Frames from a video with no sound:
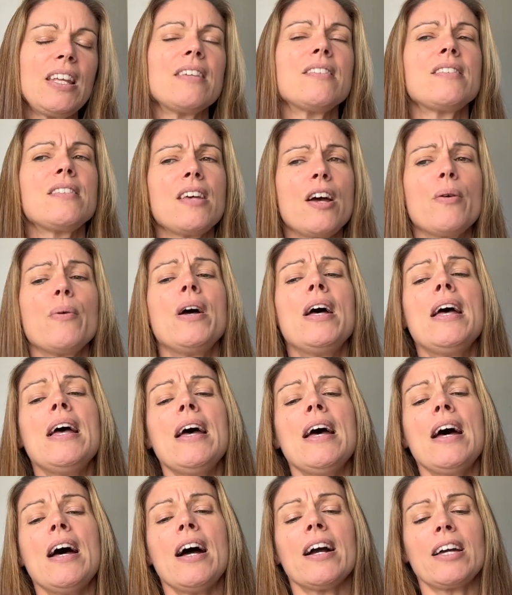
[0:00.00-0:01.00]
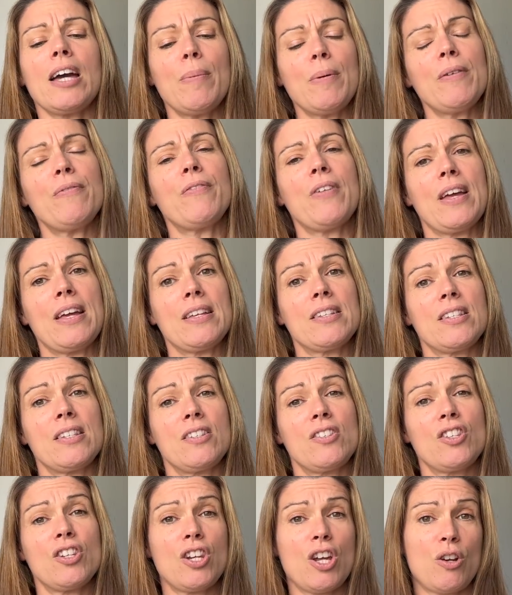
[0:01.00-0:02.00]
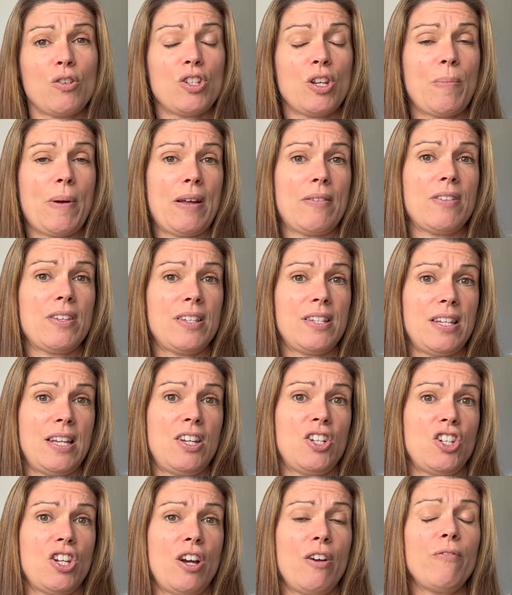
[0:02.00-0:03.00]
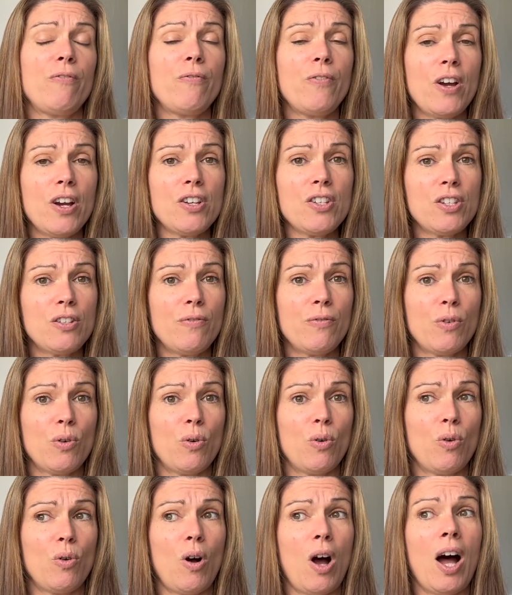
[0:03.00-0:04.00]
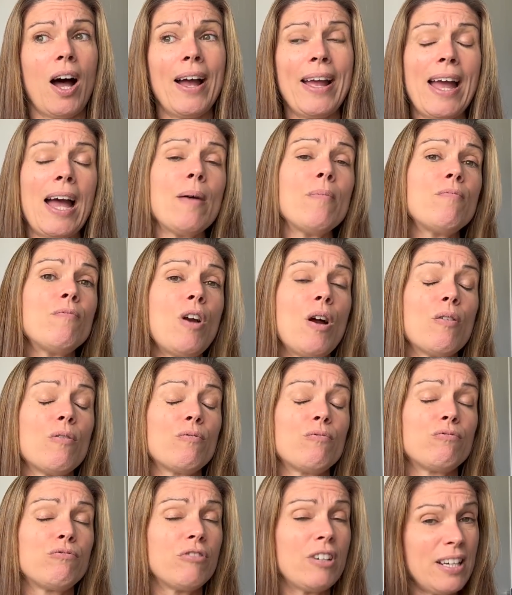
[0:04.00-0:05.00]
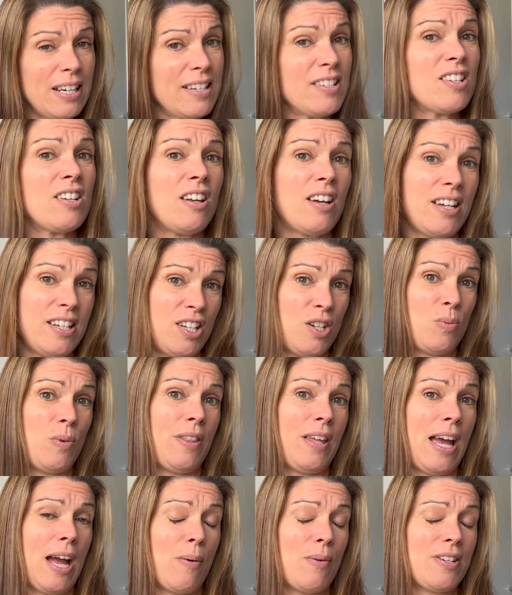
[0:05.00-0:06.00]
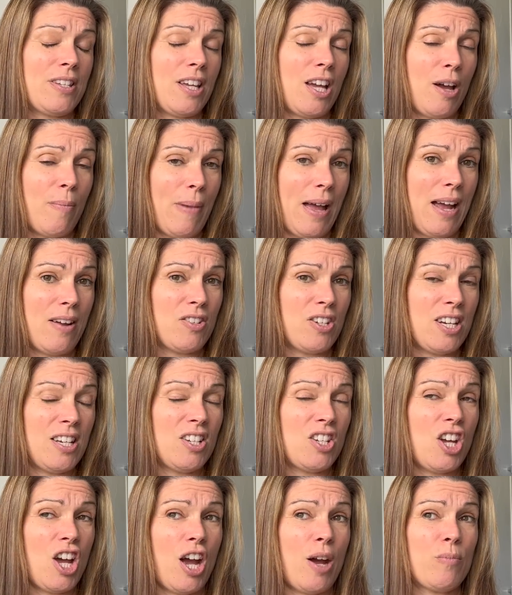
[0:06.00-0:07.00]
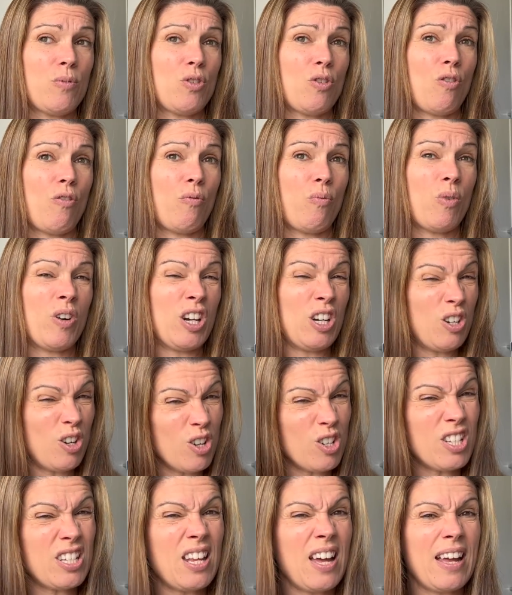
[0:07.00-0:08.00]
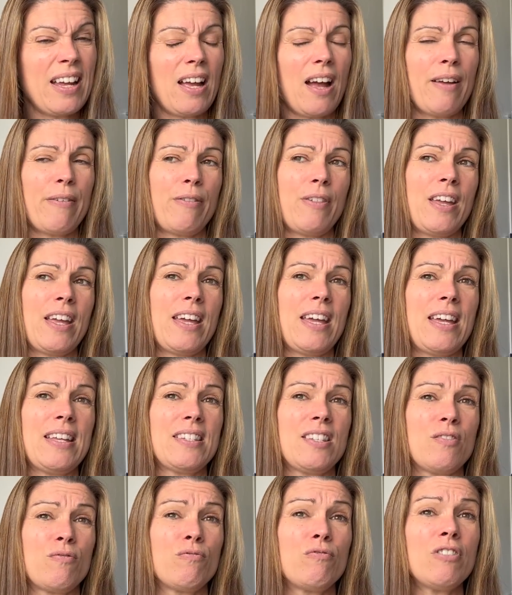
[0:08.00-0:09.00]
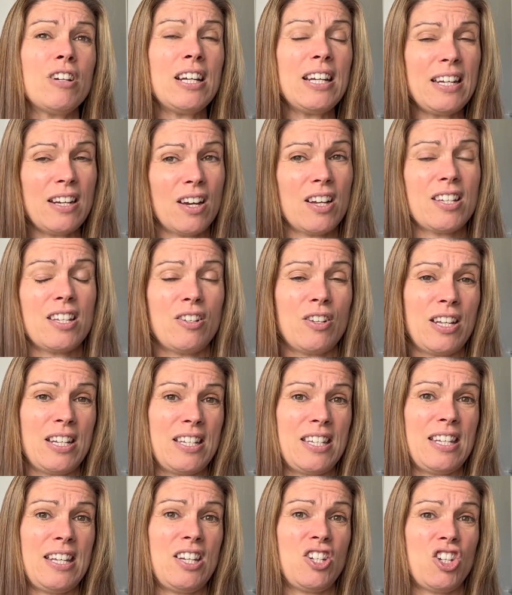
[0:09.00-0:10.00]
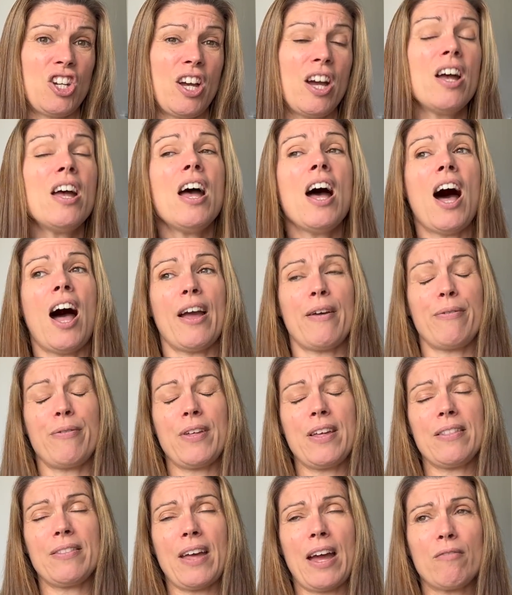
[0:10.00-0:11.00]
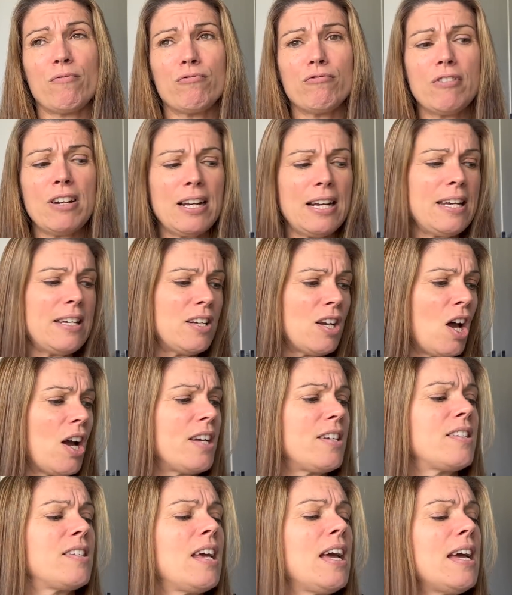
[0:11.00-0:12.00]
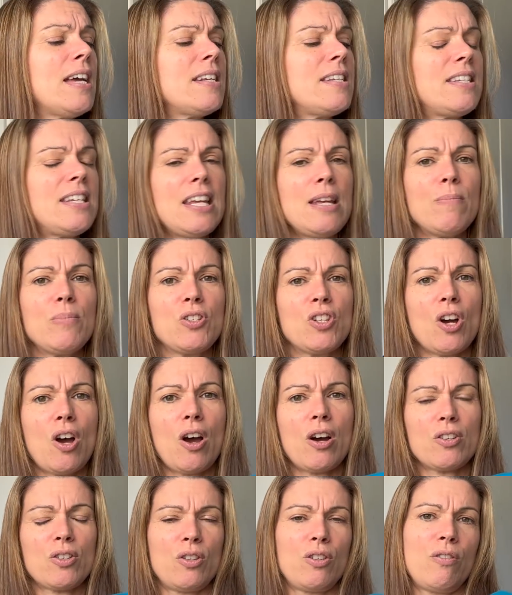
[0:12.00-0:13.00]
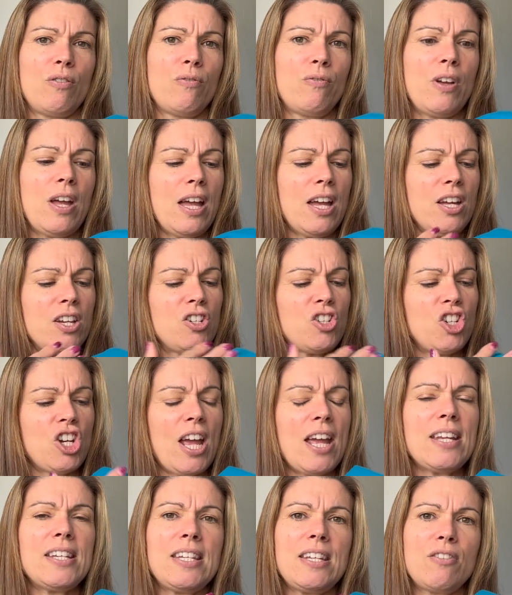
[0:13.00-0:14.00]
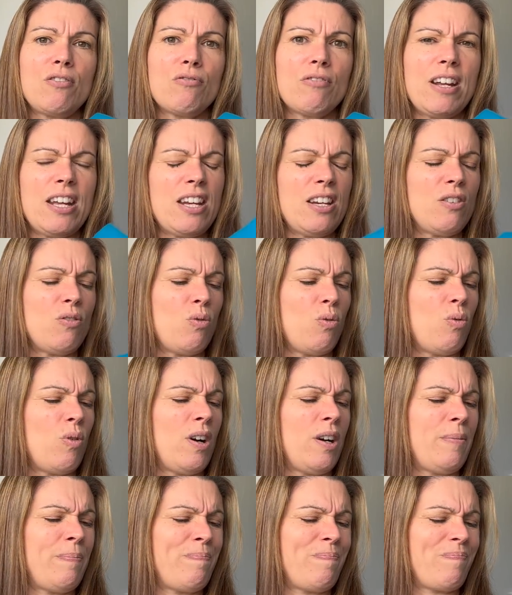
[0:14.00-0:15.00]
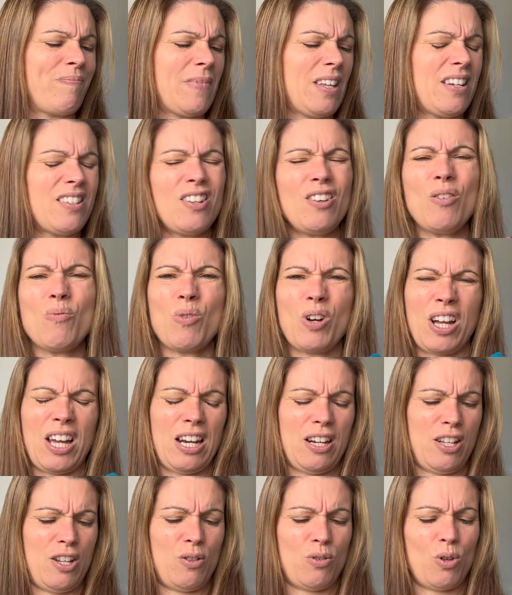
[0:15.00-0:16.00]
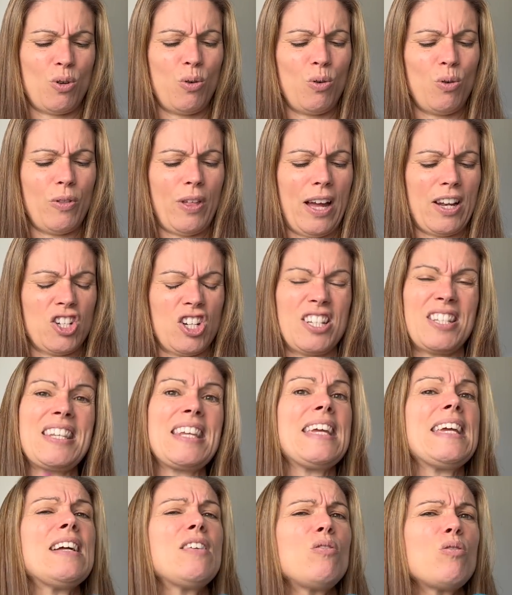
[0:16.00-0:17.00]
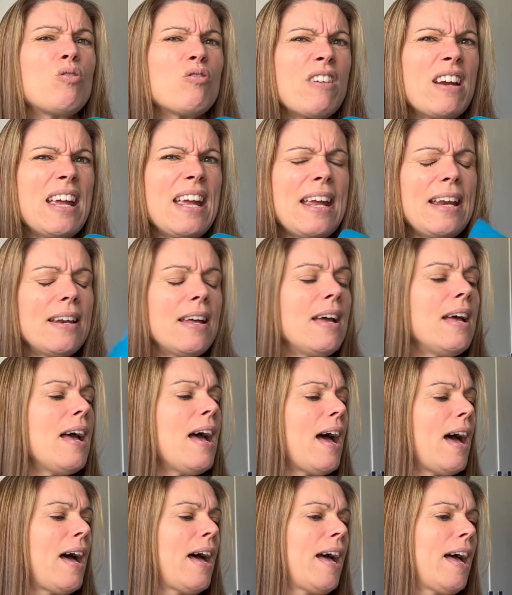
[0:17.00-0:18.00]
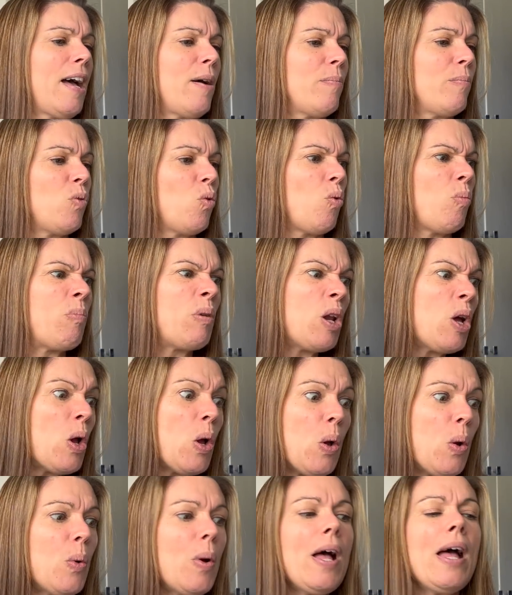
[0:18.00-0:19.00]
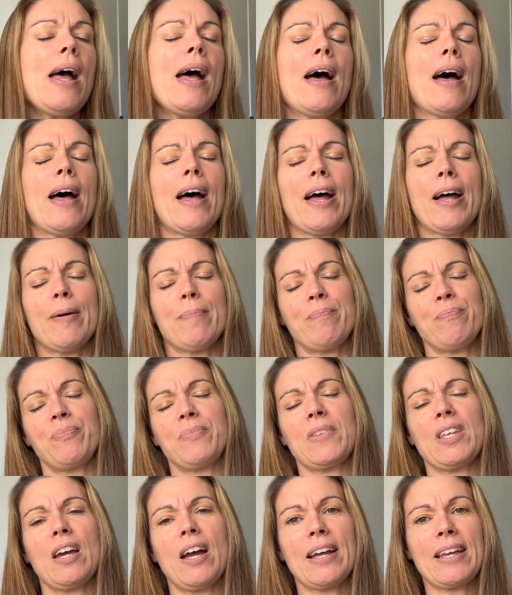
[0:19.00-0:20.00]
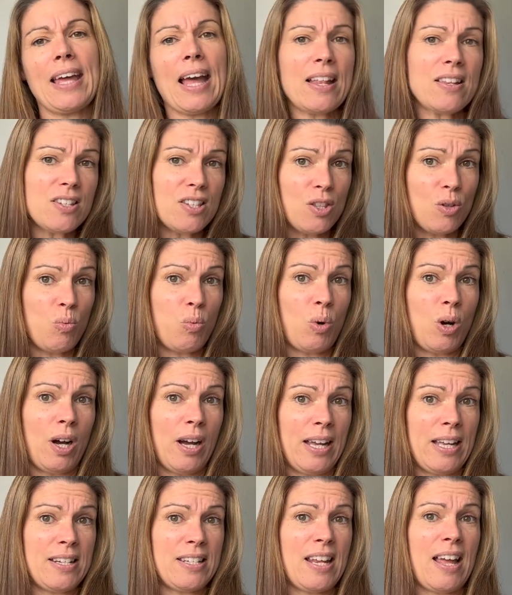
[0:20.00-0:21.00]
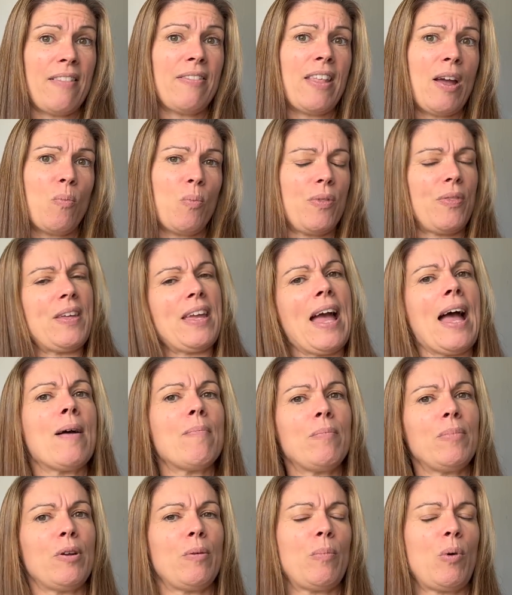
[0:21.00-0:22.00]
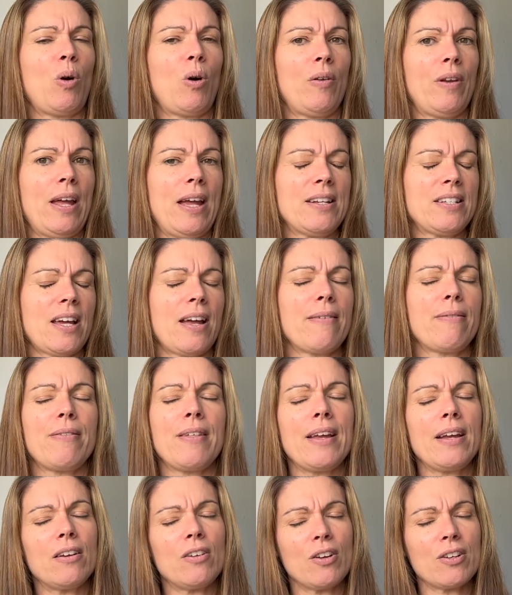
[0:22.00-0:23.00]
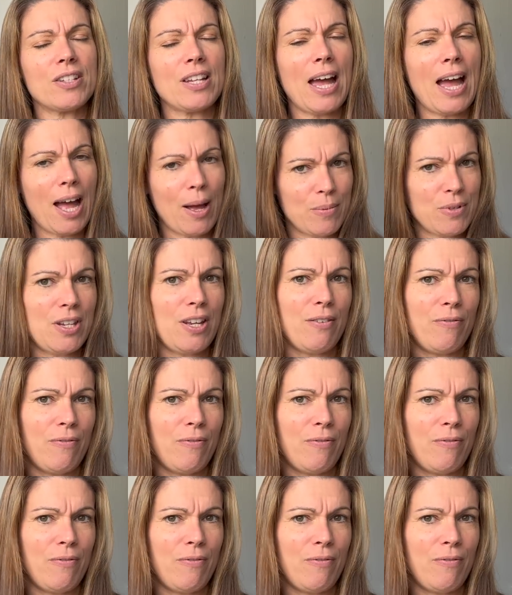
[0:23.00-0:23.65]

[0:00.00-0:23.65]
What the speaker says: So a couple of things to note about this t-shirt. First of all, I am really delighted with how it's come out in terms of what it looks like. I think it's a really nice looking t-shirt. I think that really nice deep dark sort of jade green, or I don't know what colour you'd call that, actually, teal green or blue against the white, and then with the emblem on it, I think looks absolutely